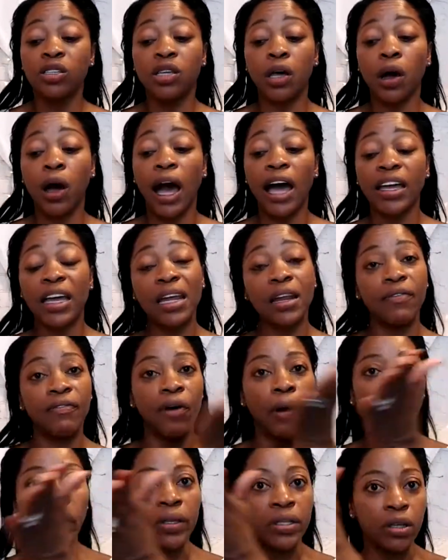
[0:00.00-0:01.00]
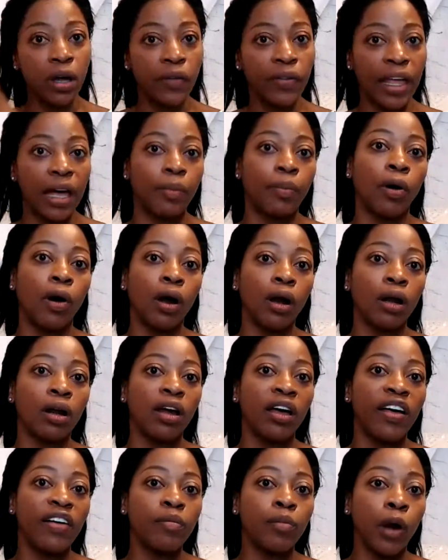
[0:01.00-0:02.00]
So I kind of focus on that
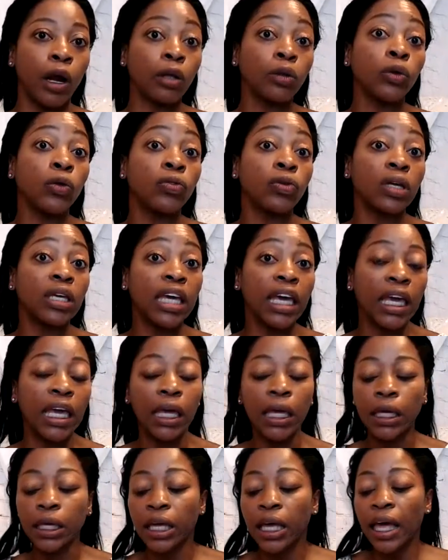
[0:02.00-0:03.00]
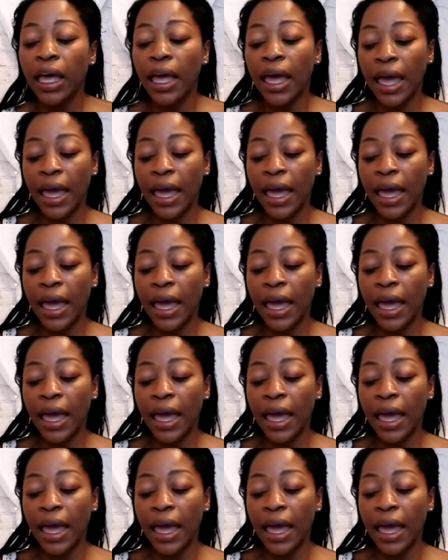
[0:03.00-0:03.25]
part of Martin Luther King